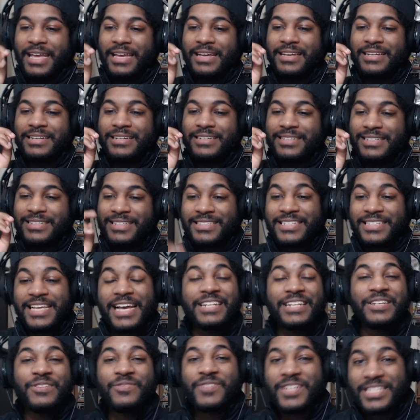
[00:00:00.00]
and
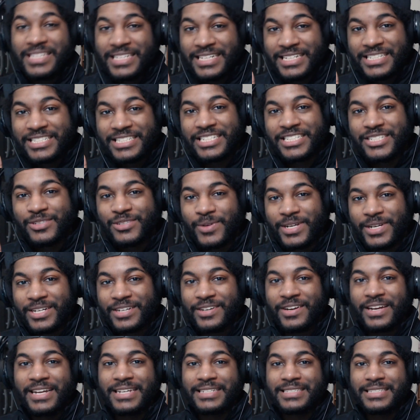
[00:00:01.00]
Detective Delicious went
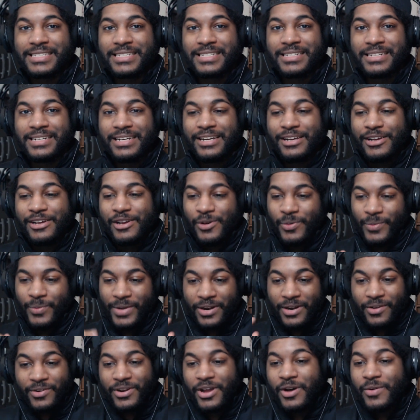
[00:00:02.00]
crazy.
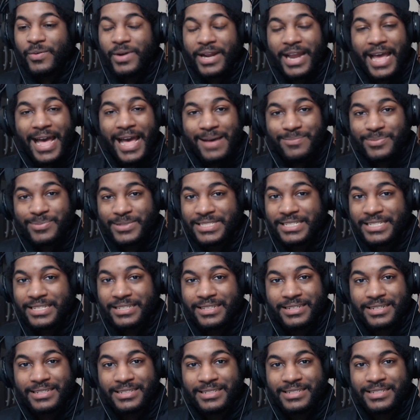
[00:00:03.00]
We don't know what happened to
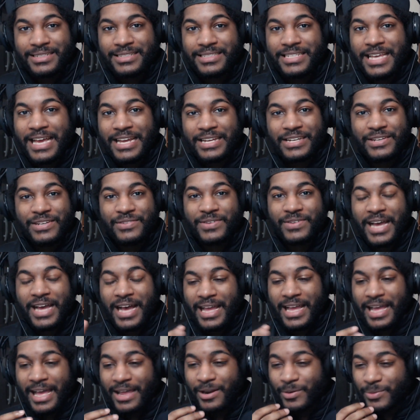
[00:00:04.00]
the detective
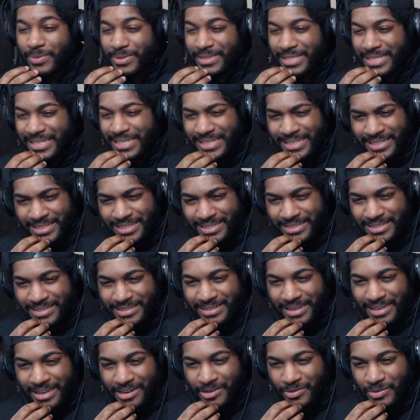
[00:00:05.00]
guy, I don't think.
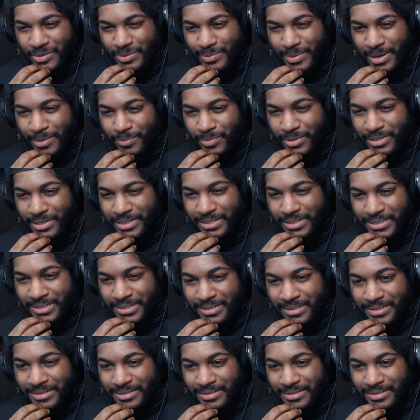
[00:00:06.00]
I don't remember.